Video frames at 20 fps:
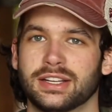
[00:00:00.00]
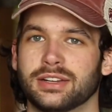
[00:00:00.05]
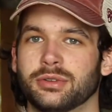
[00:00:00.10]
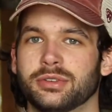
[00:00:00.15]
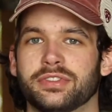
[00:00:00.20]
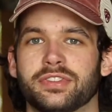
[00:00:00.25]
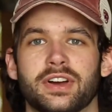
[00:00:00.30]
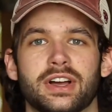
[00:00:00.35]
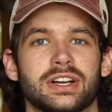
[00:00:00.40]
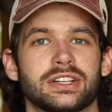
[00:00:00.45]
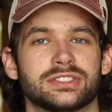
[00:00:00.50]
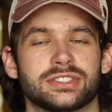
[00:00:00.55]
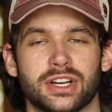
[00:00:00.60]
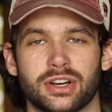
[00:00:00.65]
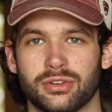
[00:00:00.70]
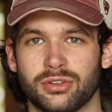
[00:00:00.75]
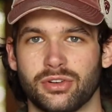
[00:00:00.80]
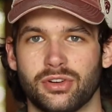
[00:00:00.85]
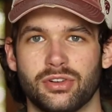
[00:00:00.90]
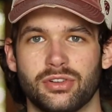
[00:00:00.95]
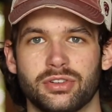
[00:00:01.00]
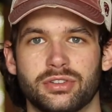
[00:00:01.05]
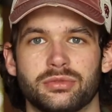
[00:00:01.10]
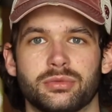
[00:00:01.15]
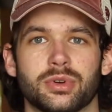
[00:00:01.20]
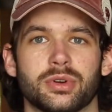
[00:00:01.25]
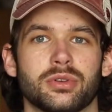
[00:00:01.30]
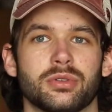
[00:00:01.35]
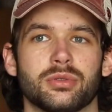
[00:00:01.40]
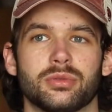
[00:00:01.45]
We finally start rolling,
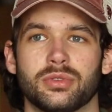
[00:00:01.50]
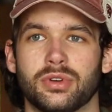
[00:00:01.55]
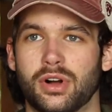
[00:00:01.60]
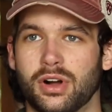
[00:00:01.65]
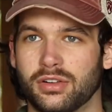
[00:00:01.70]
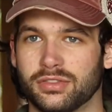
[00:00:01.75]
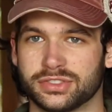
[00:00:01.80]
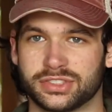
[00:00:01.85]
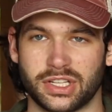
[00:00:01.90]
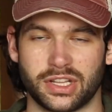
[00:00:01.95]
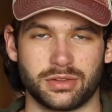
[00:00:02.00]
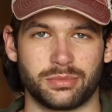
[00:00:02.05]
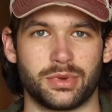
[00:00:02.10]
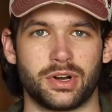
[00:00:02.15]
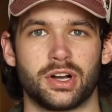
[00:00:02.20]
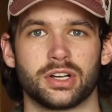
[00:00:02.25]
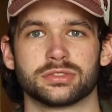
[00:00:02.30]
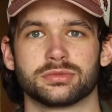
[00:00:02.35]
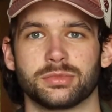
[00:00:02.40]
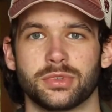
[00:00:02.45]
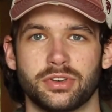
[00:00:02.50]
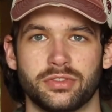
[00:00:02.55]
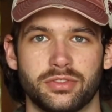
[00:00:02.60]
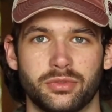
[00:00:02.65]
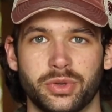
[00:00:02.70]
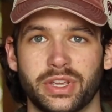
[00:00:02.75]
where all of a sudden the ball is moving,